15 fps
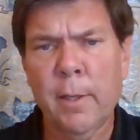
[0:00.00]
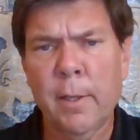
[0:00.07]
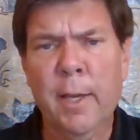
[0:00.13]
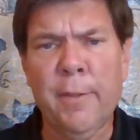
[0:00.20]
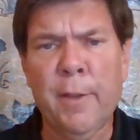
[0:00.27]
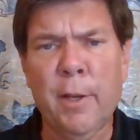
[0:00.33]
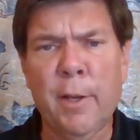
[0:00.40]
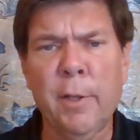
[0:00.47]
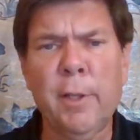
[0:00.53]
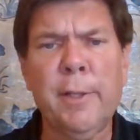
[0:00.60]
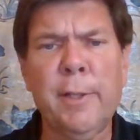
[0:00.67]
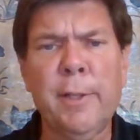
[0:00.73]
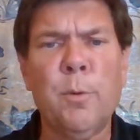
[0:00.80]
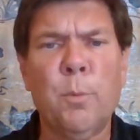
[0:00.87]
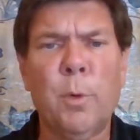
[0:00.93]
And they really
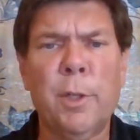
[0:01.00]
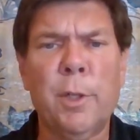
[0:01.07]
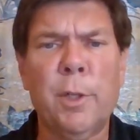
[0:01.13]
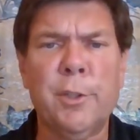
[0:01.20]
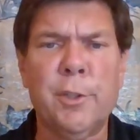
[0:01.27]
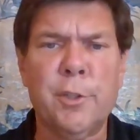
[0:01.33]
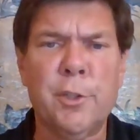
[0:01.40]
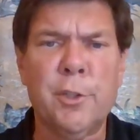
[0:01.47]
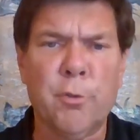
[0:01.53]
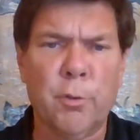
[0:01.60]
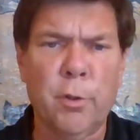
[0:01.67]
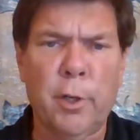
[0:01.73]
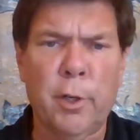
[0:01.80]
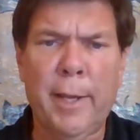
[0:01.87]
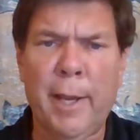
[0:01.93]
didn't want to
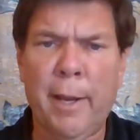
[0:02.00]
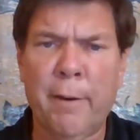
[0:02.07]
destroy